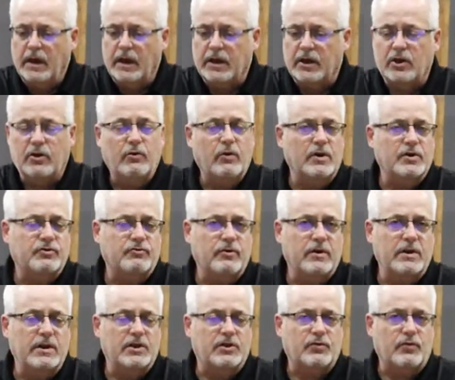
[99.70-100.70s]
And
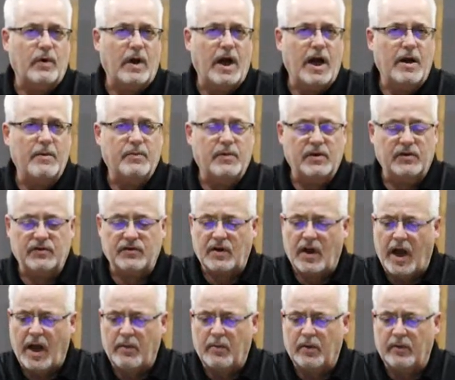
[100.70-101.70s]
Kristen described this
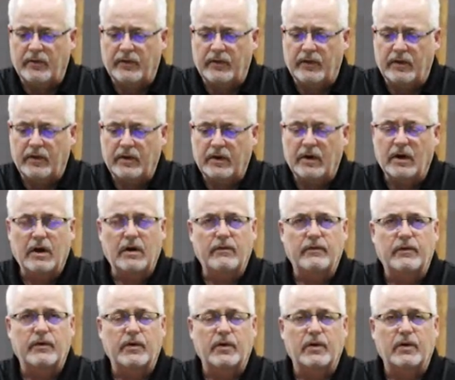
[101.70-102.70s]
time
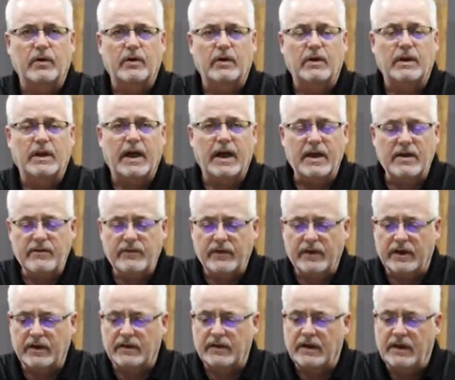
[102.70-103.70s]
of her life,
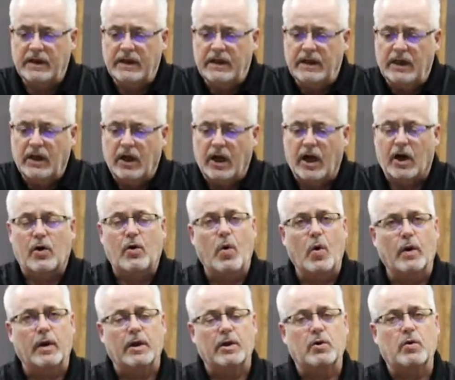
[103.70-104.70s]

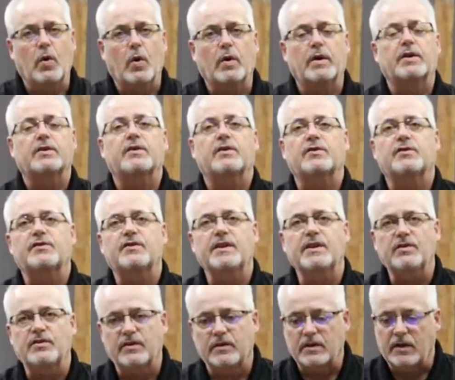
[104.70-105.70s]
quote-unquote, as a
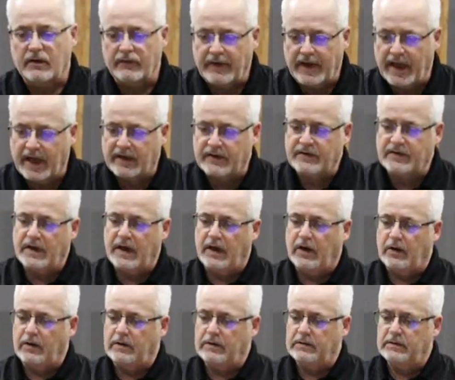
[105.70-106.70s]
season of
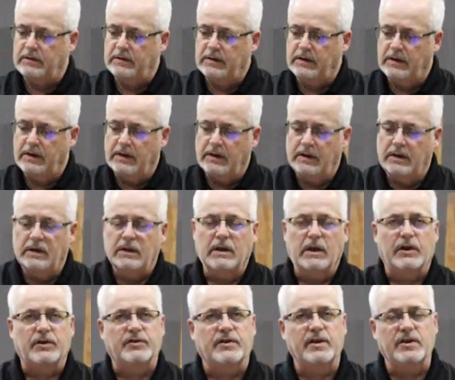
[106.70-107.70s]
exile.
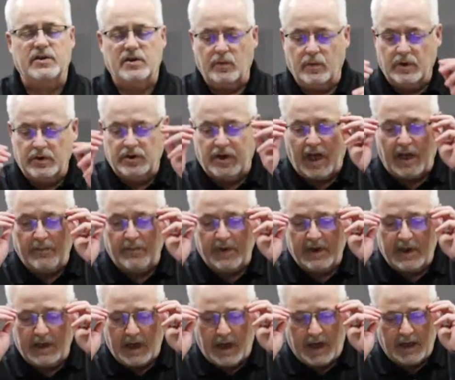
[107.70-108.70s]
A season which had
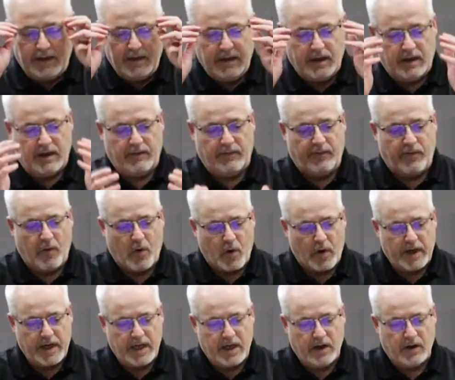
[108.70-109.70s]
begun
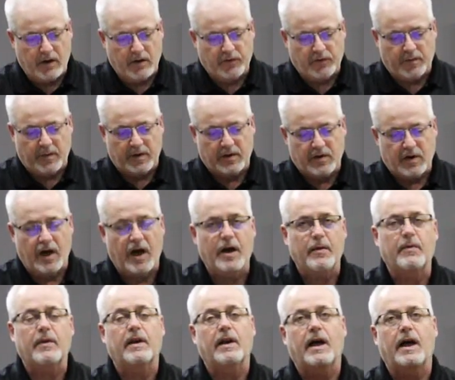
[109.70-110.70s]
4 years from the
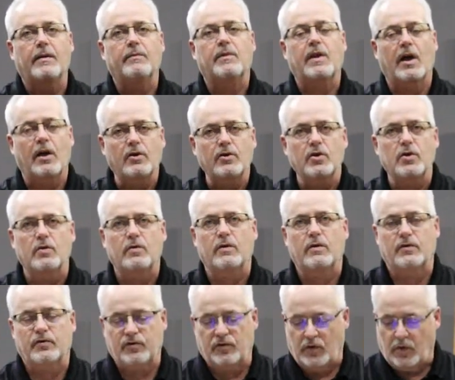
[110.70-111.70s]
time that I'm telling you
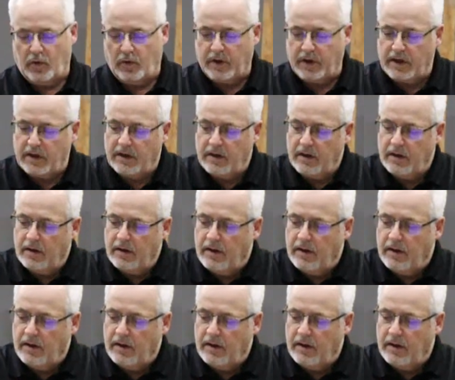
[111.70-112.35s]
this story